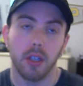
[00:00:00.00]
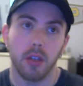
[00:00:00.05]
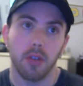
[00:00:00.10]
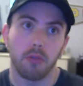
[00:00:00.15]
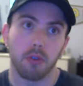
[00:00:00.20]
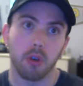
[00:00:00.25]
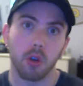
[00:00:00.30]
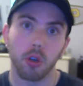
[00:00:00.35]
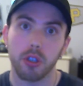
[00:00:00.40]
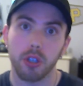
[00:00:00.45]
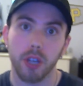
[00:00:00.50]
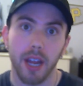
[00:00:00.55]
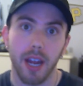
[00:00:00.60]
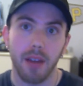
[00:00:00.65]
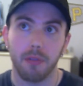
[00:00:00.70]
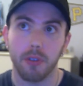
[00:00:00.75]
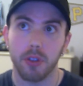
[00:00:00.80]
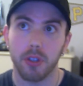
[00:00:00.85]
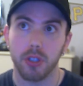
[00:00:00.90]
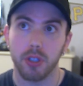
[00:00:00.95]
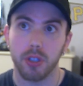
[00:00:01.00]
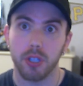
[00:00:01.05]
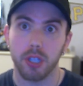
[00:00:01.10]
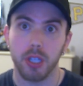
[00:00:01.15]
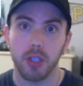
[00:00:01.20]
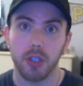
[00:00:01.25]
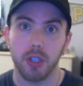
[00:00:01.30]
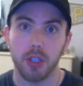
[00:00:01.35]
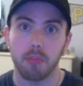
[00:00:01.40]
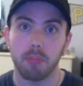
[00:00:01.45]
First half of the
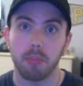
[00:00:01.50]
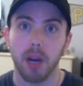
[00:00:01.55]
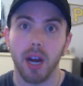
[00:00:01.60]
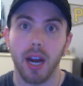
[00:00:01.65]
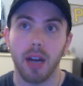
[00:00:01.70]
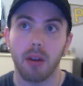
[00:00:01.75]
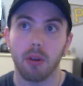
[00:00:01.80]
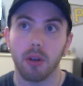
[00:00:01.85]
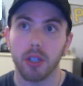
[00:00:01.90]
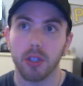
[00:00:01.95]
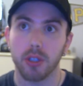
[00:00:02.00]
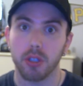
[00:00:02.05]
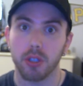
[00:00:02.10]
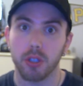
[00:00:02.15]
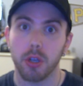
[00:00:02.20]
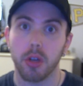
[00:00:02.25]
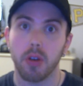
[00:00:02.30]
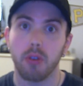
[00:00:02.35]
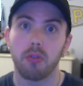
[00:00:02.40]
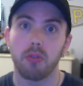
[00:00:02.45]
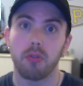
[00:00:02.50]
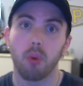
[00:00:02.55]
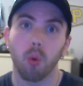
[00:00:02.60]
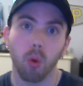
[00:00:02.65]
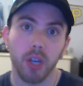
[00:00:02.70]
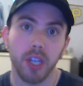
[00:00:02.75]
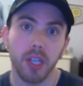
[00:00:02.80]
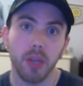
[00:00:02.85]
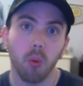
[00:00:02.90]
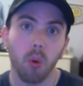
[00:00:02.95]
season, Pirates
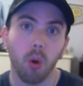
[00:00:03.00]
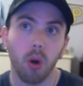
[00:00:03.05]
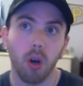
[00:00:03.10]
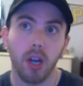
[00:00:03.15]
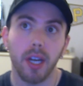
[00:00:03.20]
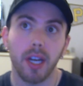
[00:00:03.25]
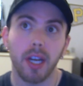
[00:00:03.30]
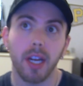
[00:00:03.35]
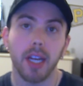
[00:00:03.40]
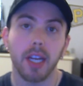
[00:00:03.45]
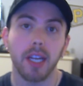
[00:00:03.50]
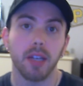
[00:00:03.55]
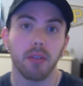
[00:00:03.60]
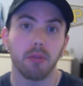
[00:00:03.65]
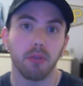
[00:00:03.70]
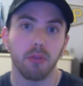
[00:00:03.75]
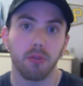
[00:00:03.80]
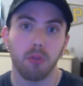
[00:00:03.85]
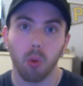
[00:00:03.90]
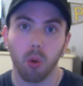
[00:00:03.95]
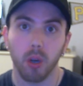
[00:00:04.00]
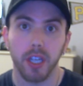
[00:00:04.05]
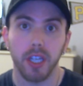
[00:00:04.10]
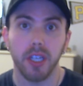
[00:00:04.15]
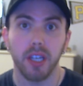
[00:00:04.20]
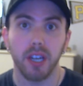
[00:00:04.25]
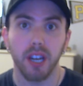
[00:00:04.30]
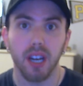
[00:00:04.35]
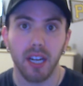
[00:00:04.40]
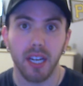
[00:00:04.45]

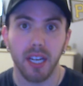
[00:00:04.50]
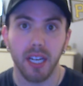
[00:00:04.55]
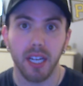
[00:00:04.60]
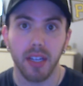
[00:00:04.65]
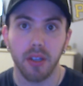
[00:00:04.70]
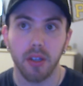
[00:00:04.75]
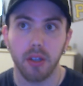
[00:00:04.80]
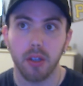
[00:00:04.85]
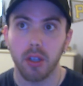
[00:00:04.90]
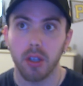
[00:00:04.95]
41-49,